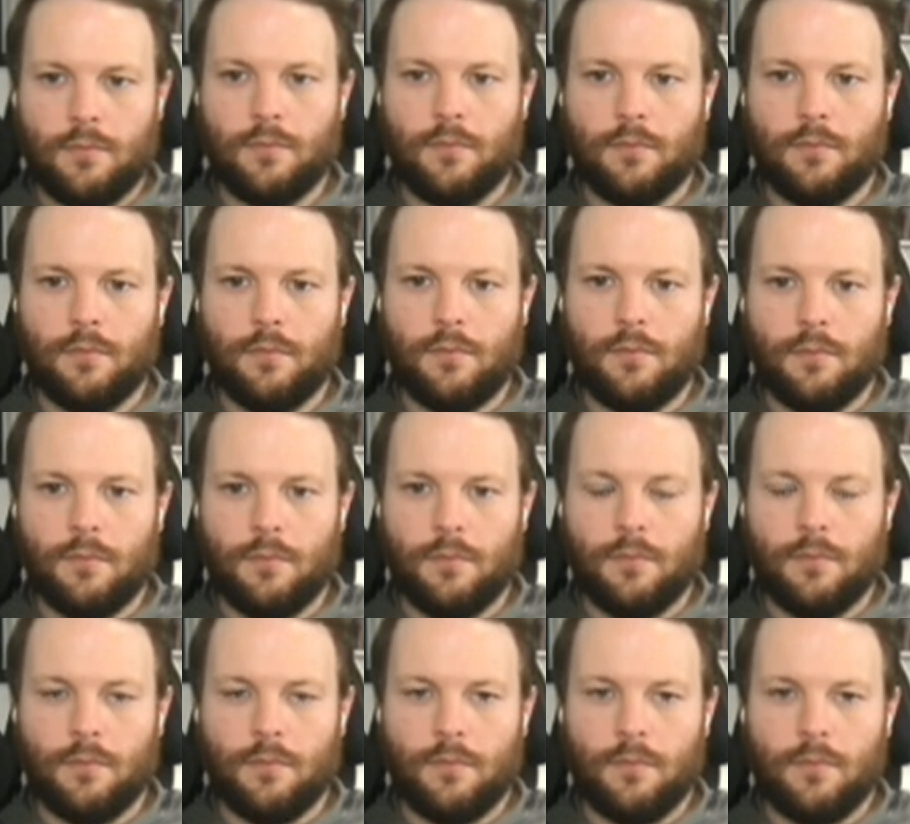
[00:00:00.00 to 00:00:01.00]

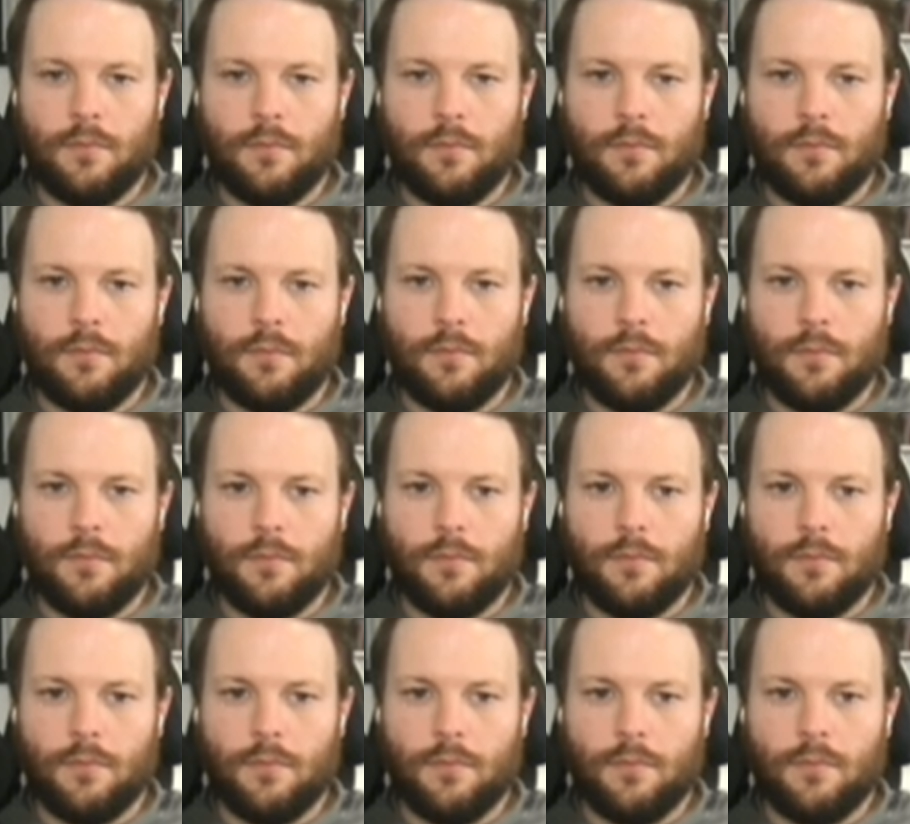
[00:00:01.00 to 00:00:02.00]

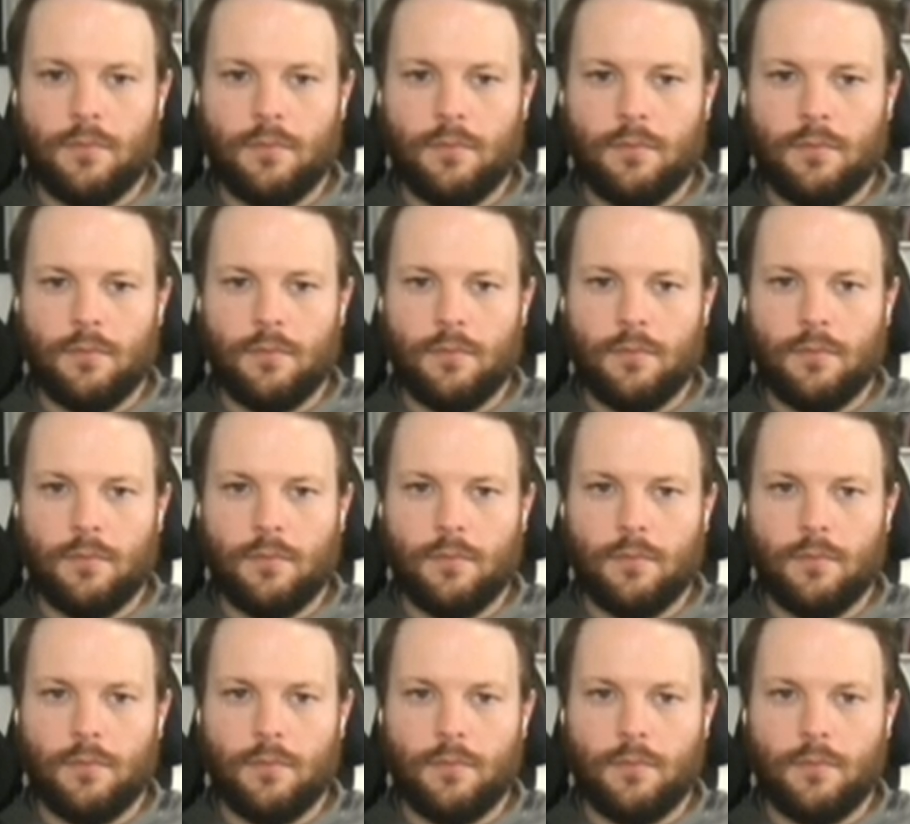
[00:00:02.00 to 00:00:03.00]

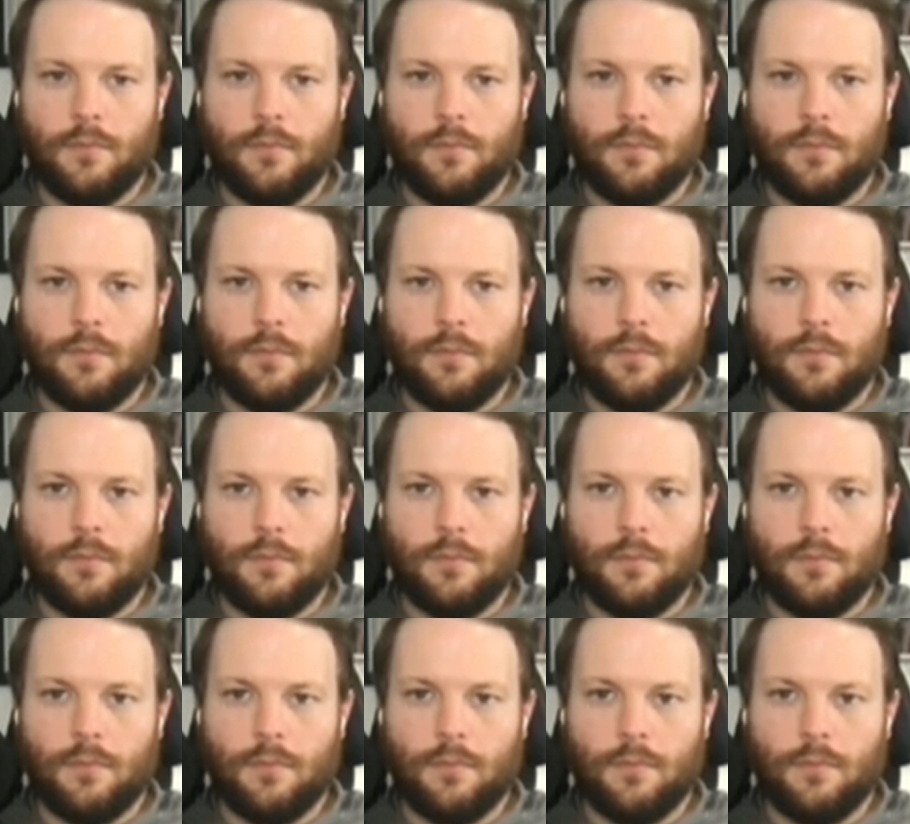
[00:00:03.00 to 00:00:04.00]

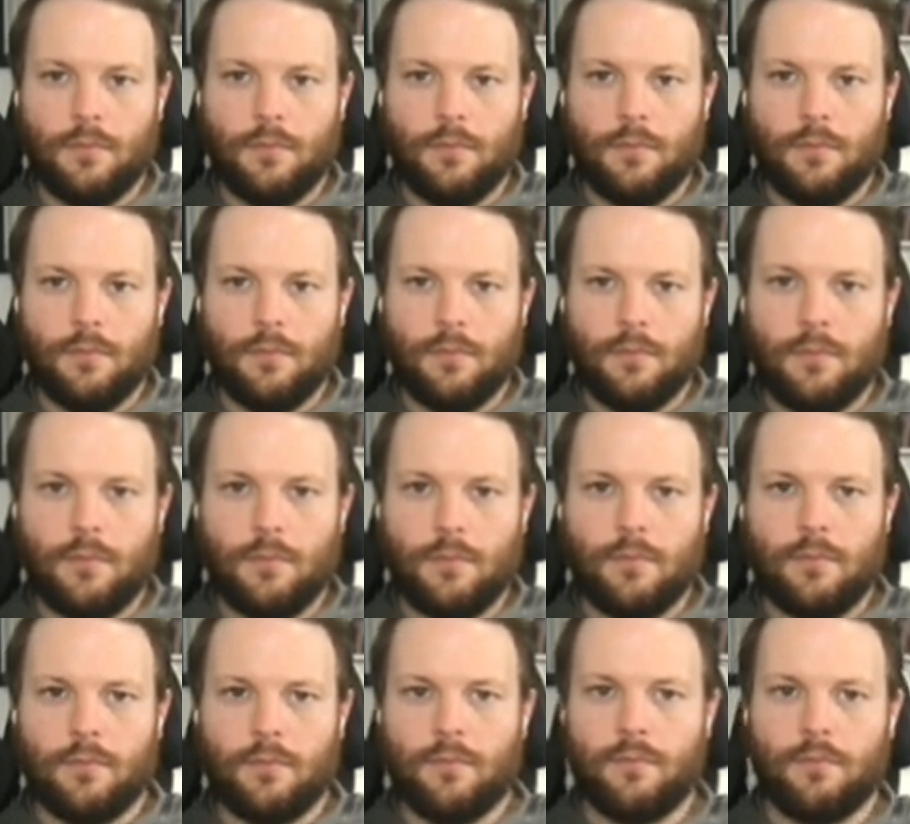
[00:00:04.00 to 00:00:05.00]

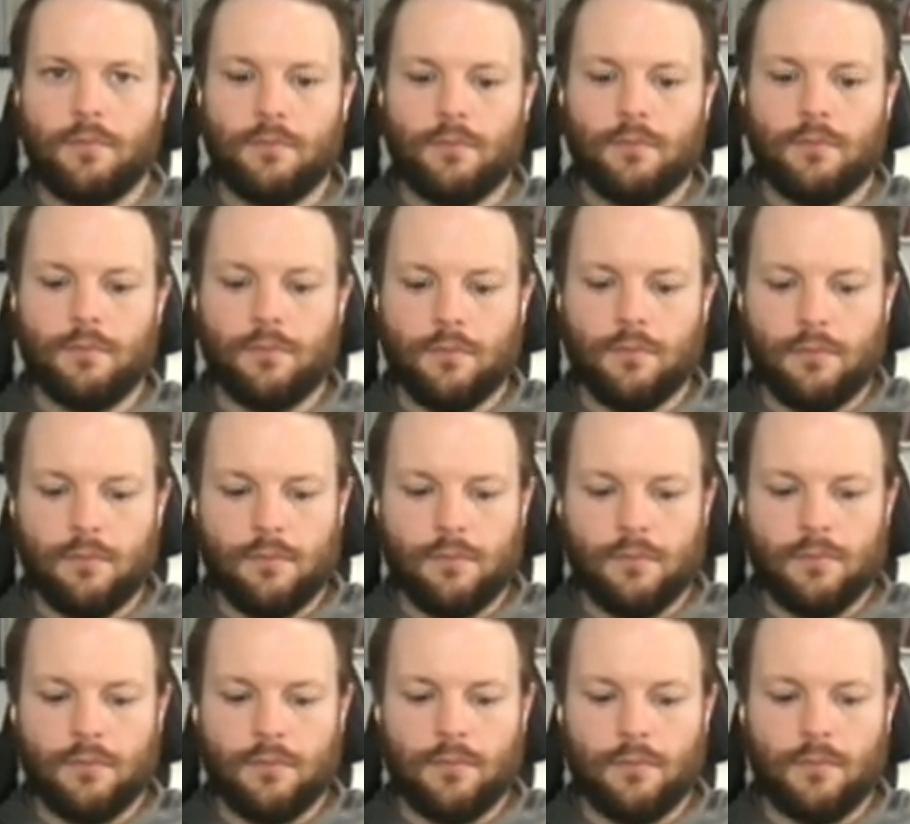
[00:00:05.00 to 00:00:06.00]

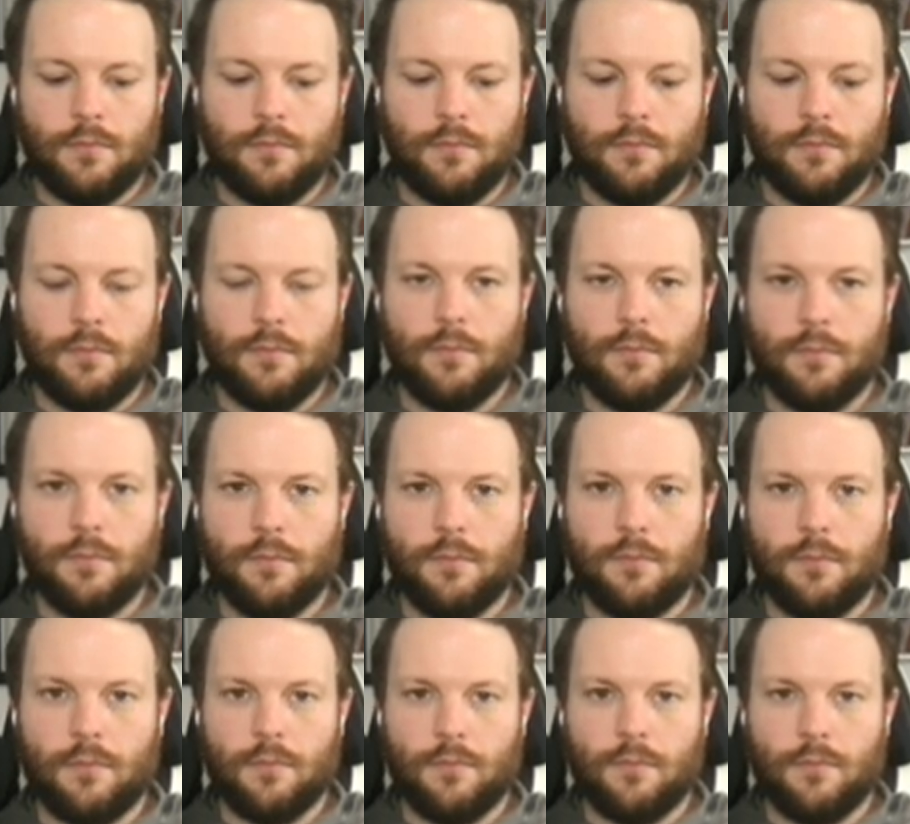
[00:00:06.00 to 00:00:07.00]

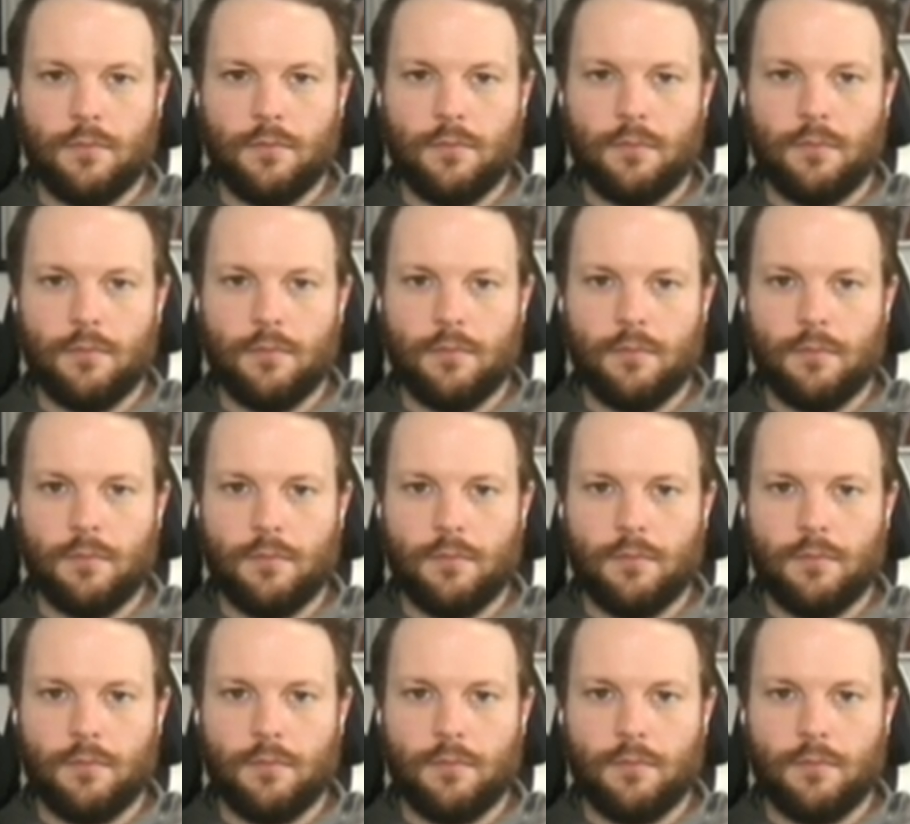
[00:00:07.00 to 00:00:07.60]
[no speech]